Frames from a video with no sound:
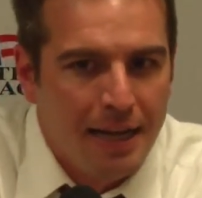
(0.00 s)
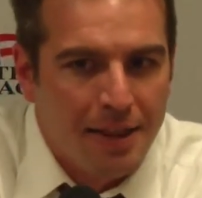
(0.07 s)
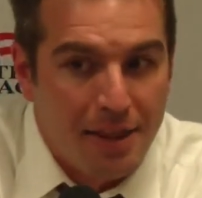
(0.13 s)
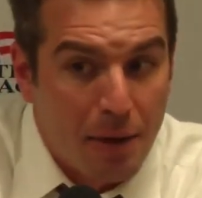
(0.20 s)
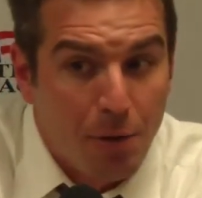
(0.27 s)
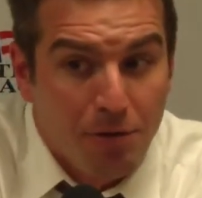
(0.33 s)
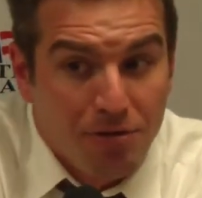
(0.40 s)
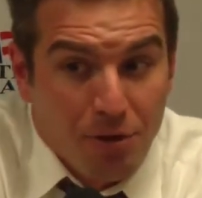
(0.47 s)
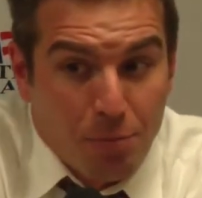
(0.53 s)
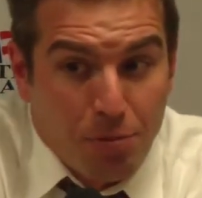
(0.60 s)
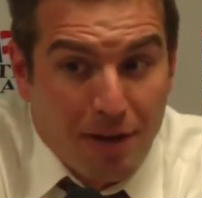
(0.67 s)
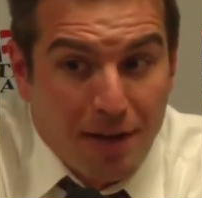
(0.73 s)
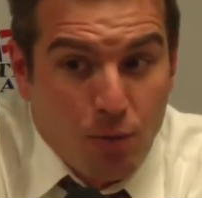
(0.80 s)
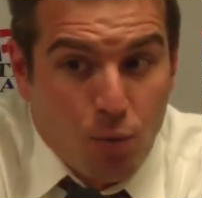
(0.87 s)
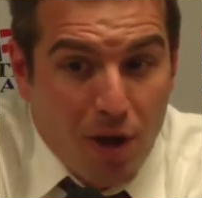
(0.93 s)
They were still
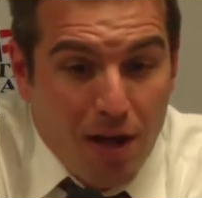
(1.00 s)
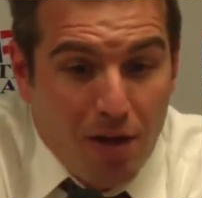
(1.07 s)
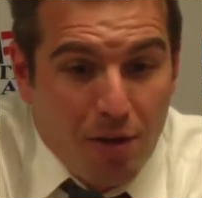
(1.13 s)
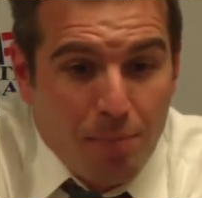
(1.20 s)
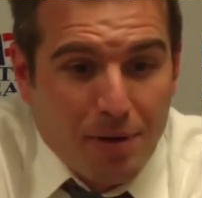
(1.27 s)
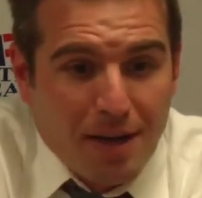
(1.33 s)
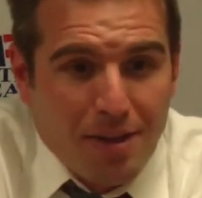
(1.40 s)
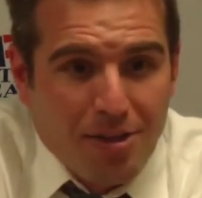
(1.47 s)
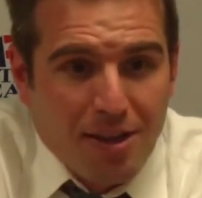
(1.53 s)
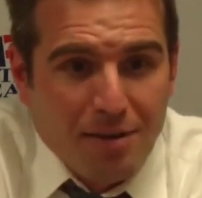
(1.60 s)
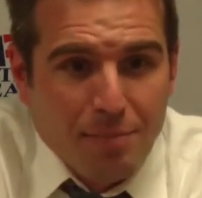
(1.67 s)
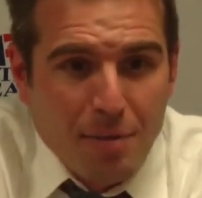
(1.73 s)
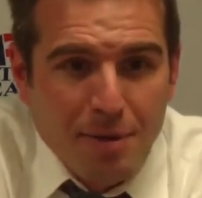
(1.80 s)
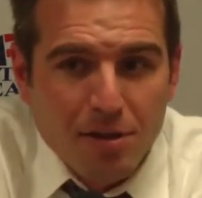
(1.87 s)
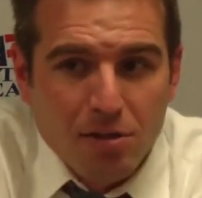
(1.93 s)
playing well, but I
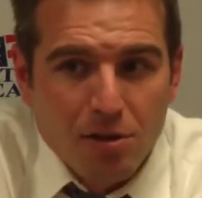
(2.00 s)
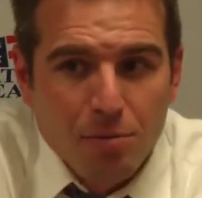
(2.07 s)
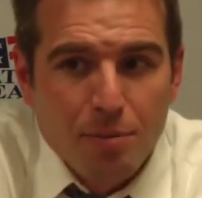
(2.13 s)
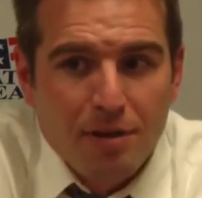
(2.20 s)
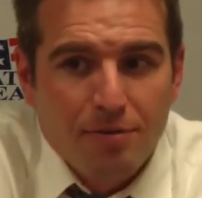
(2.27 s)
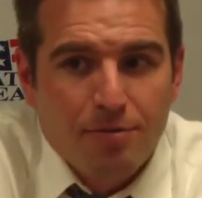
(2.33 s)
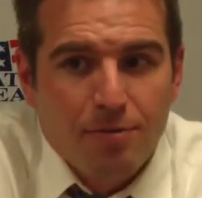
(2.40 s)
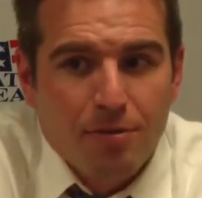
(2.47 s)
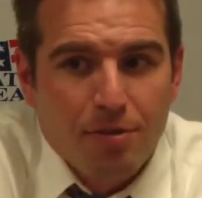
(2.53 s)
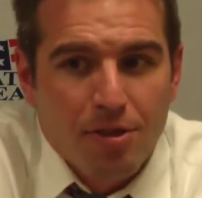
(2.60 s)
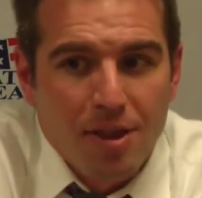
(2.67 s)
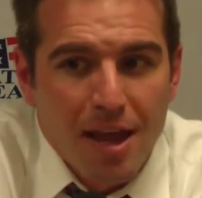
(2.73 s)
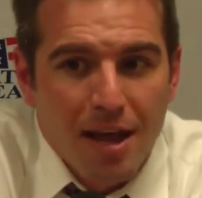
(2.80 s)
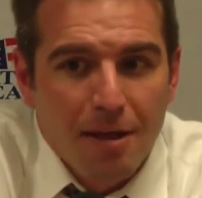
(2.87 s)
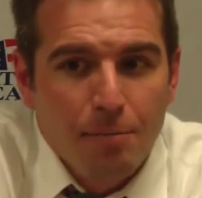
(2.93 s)
think maybe a little bit for
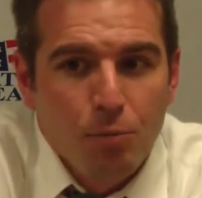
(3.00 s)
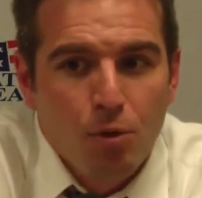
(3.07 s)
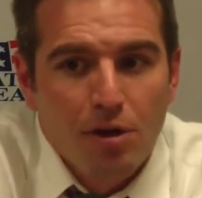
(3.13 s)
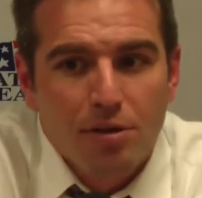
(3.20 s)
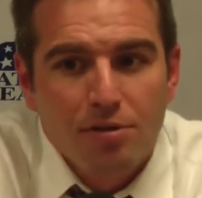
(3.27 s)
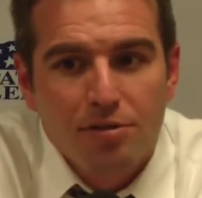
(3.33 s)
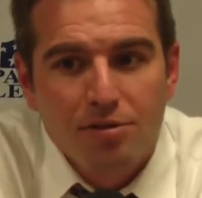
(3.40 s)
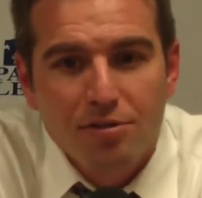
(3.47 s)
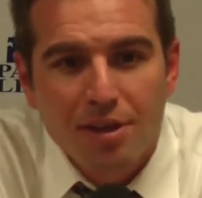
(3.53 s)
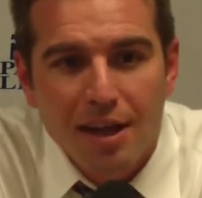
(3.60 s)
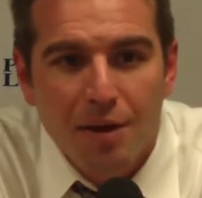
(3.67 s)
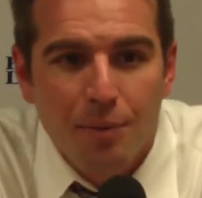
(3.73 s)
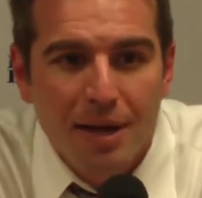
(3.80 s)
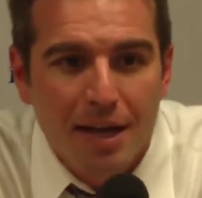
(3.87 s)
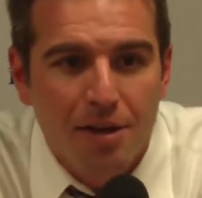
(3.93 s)
them was,
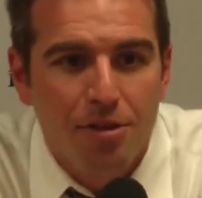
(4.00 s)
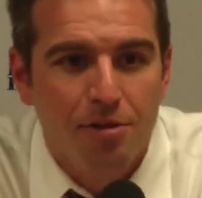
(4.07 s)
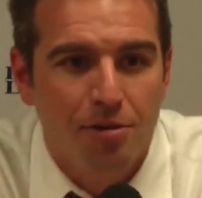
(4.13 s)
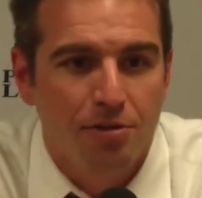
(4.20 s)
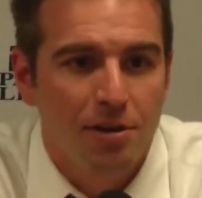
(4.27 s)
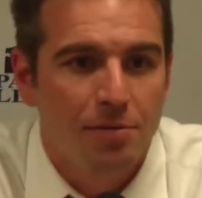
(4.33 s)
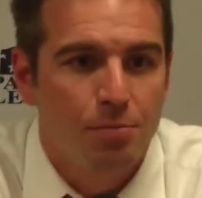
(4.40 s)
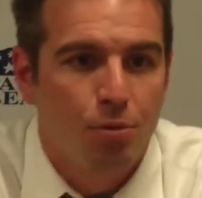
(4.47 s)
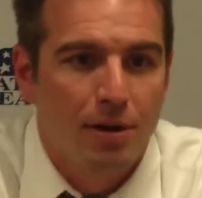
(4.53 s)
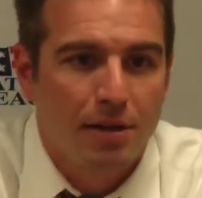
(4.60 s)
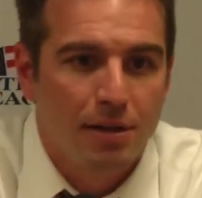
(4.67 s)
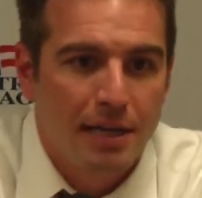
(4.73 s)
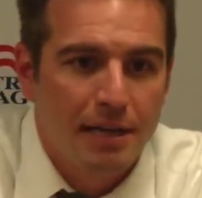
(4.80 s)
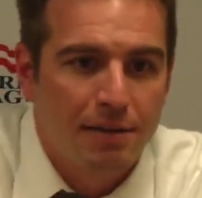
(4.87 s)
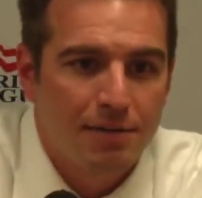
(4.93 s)
hey, we had a 13 point
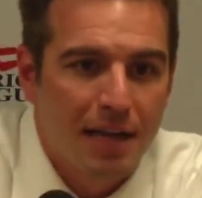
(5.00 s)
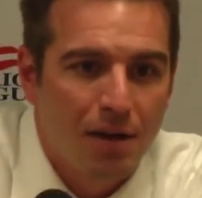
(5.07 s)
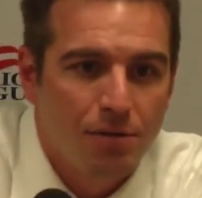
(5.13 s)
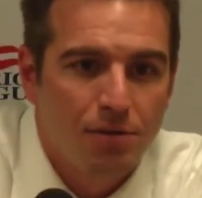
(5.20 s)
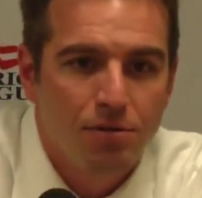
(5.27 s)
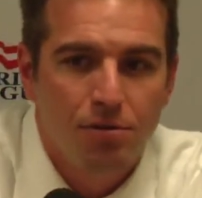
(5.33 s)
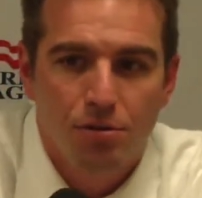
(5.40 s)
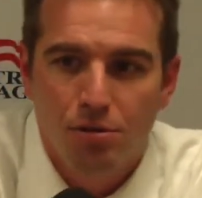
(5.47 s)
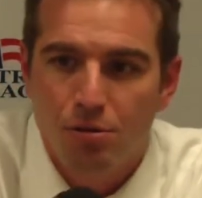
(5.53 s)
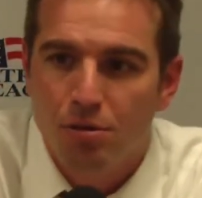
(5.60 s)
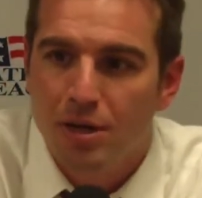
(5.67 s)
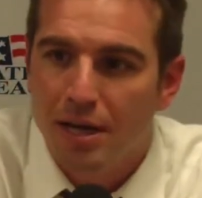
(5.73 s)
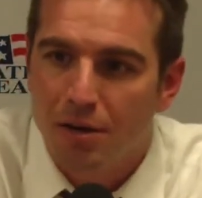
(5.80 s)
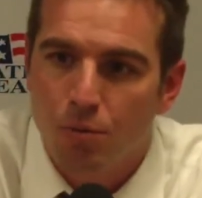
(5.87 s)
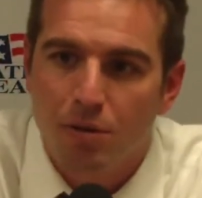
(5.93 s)
lead, it's down to two,
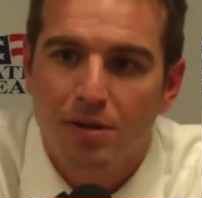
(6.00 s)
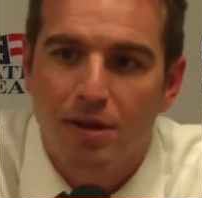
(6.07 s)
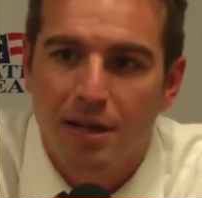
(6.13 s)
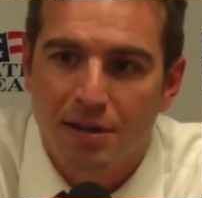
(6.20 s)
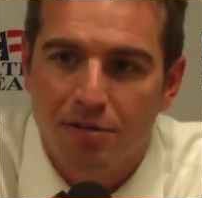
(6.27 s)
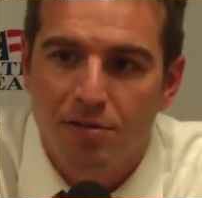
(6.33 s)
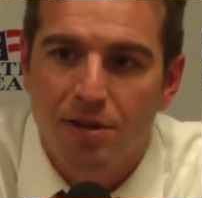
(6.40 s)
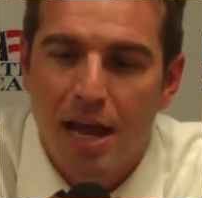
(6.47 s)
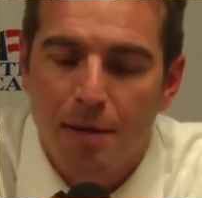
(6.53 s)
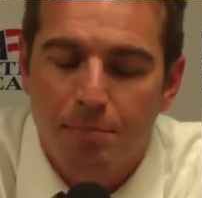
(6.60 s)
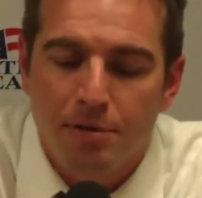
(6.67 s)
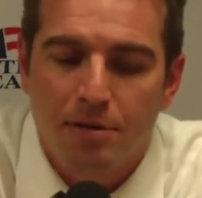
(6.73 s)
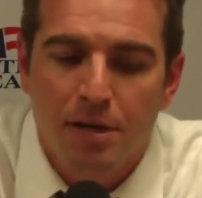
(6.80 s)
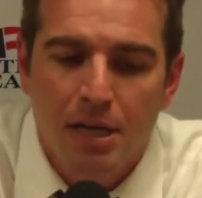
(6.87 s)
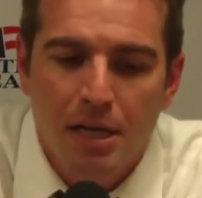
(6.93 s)
kind of what the heck just
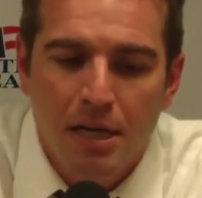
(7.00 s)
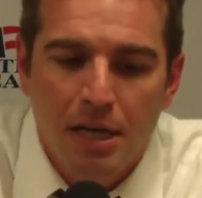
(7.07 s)
happened.